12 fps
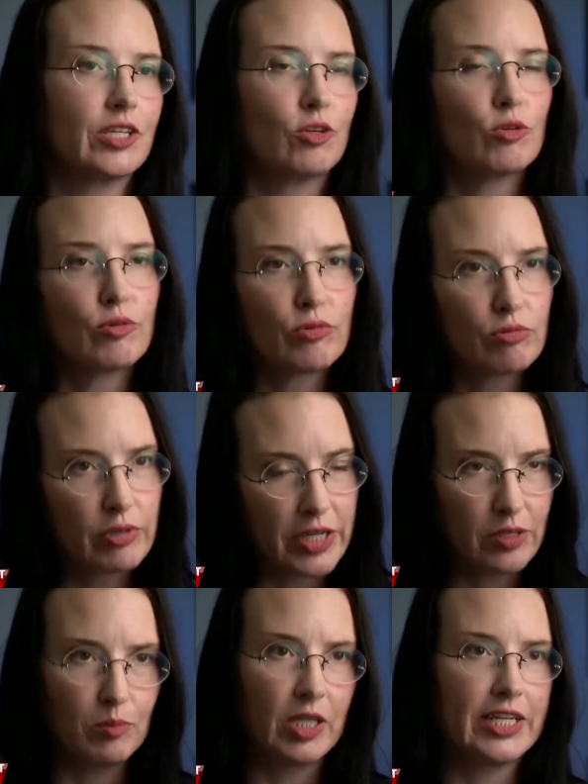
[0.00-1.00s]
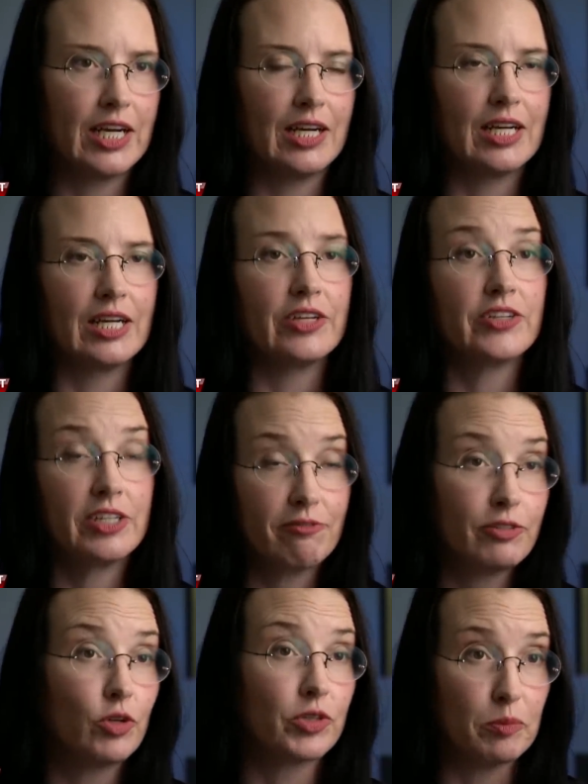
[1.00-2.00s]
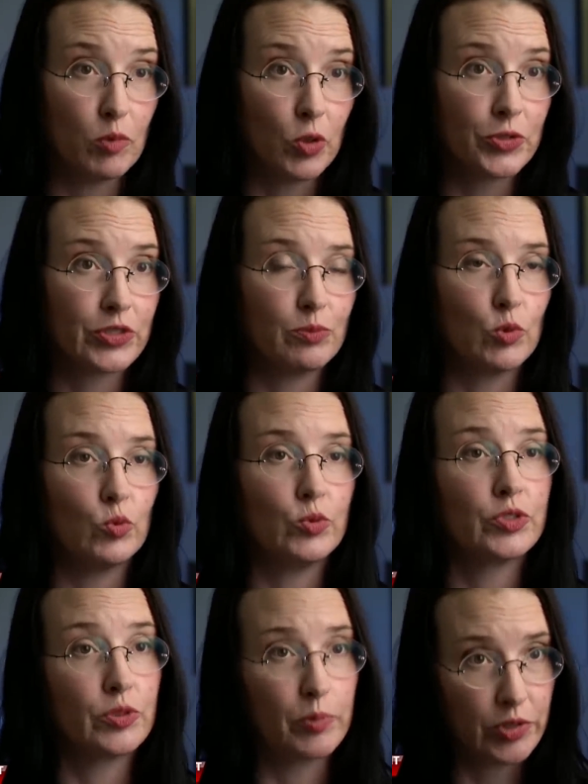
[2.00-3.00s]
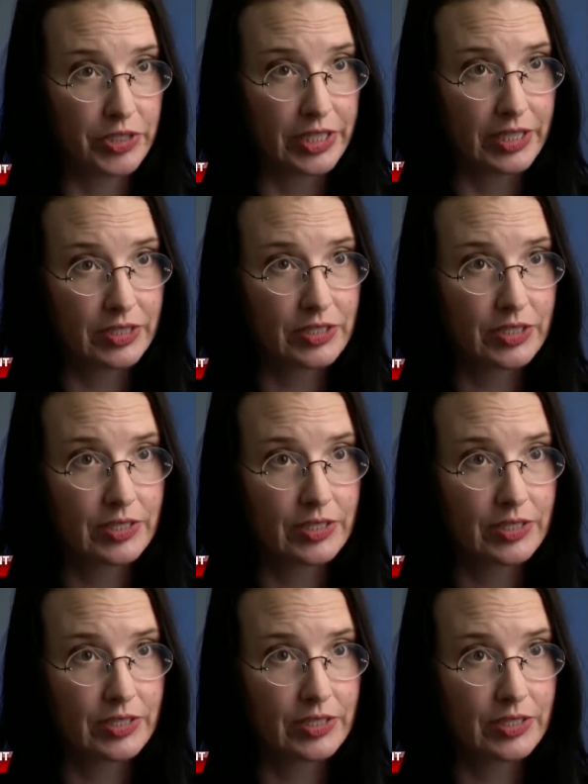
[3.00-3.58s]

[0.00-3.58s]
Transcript: incredibly hard, if not impossible, to predict.